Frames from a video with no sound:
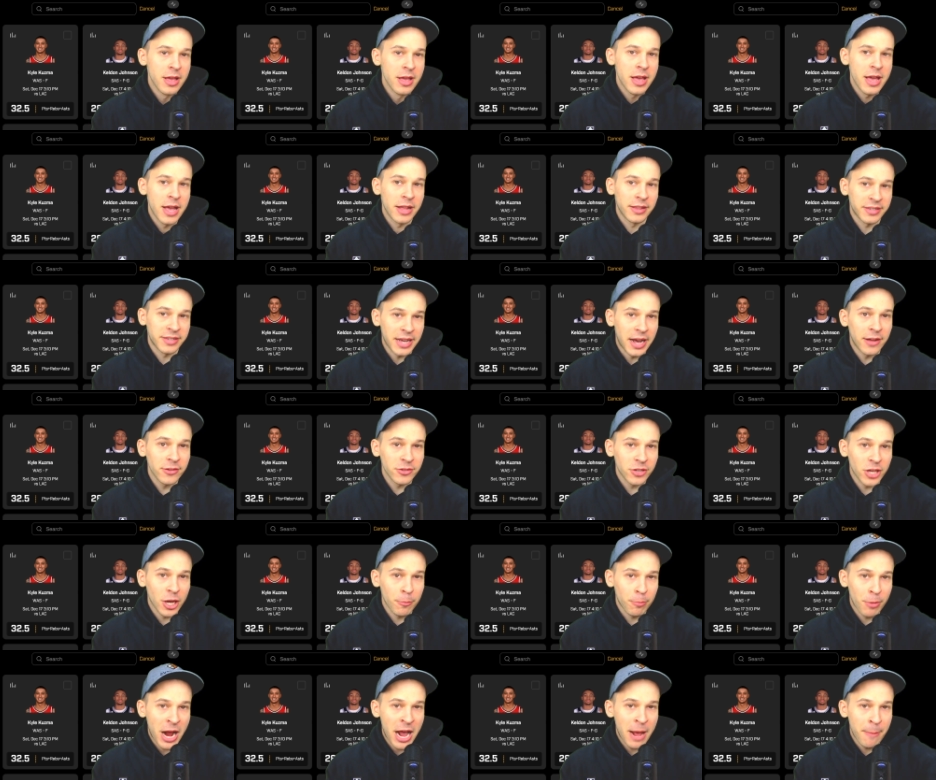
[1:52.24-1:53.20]
it sounds
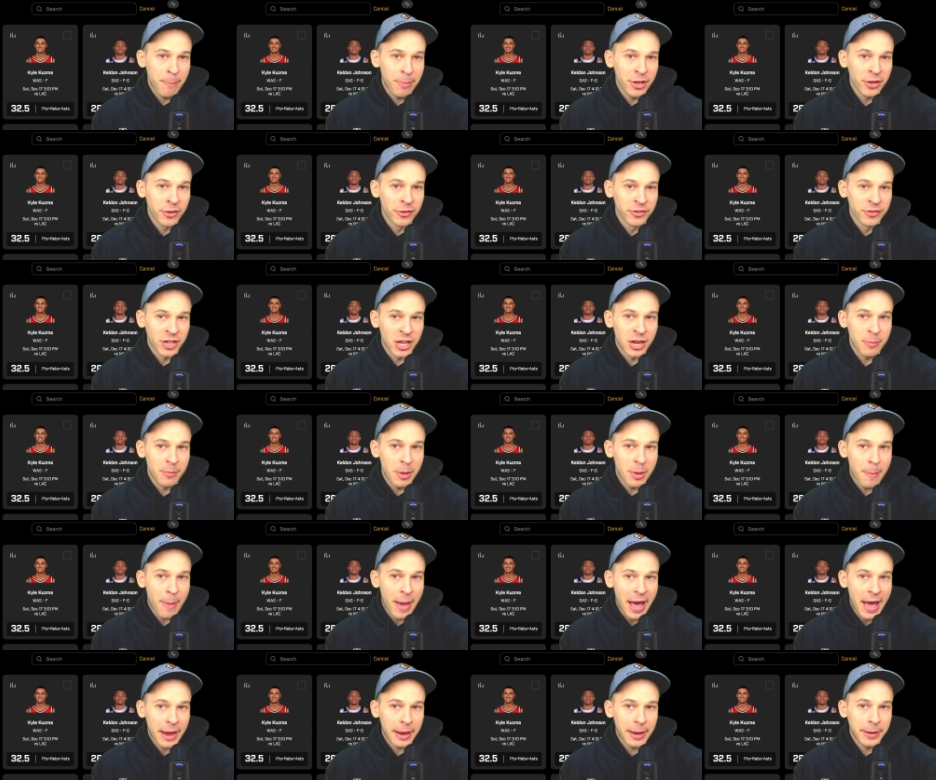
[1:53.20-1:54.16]
like Brad Beal is going to be
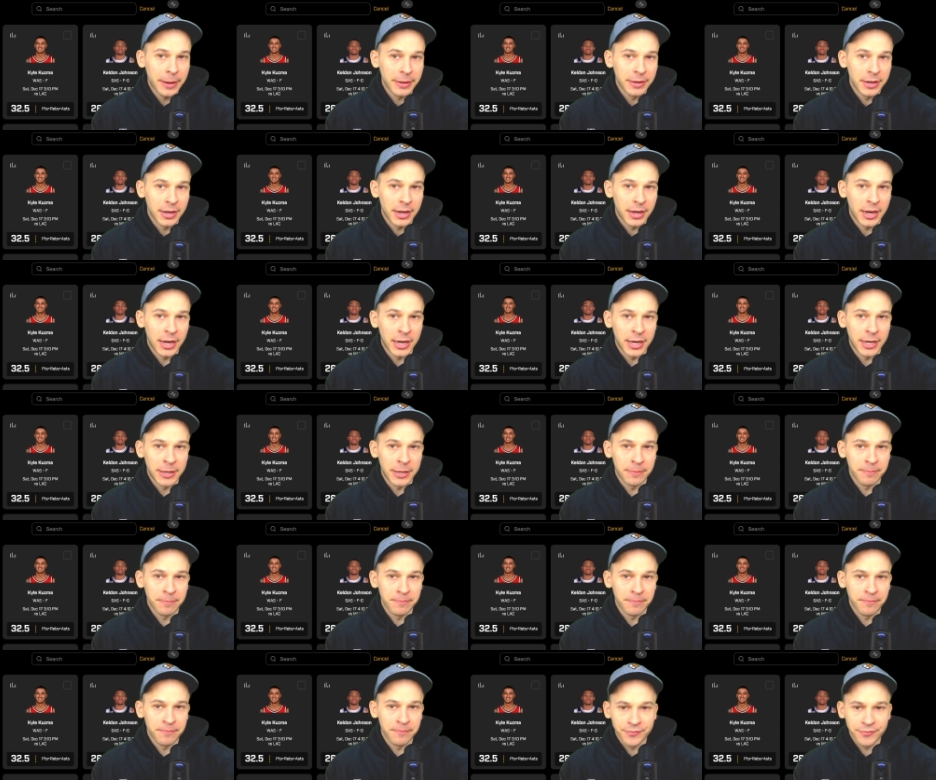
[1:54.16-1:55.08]
back. I